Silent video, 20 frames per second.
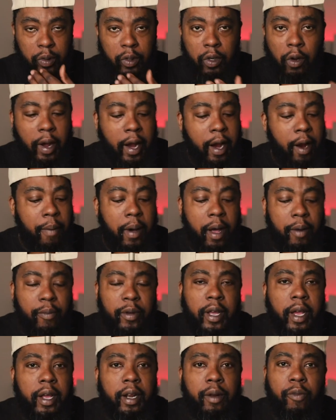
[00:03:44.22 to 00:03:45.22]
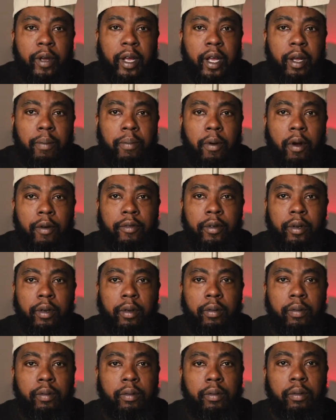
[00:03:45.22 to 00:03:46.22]
you know, everybody, we ain't perfect.
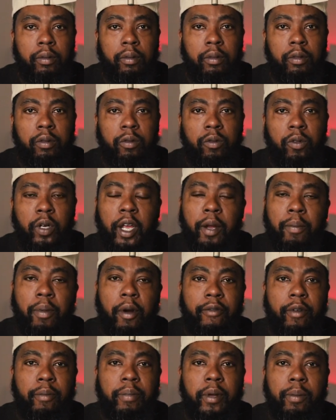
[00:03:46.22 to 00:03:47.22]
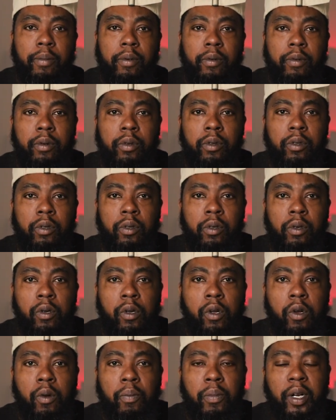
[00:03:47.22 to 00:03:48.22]
We ain't perfect people.
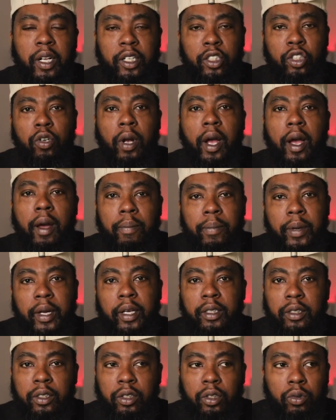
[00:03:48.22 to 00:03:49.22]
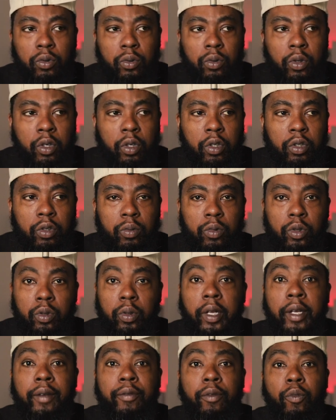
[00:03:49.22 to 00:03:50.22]
But let's try our best to,
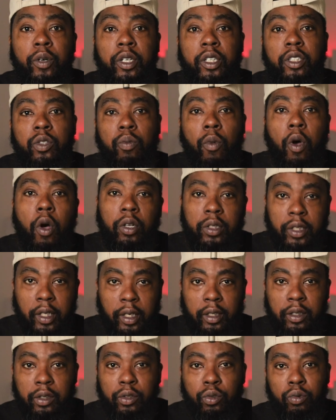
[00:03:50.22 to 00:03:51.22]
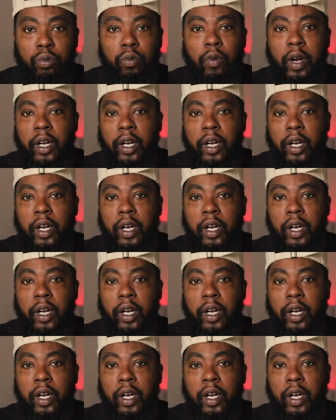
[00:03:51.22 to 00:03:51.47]
even with the small things, do the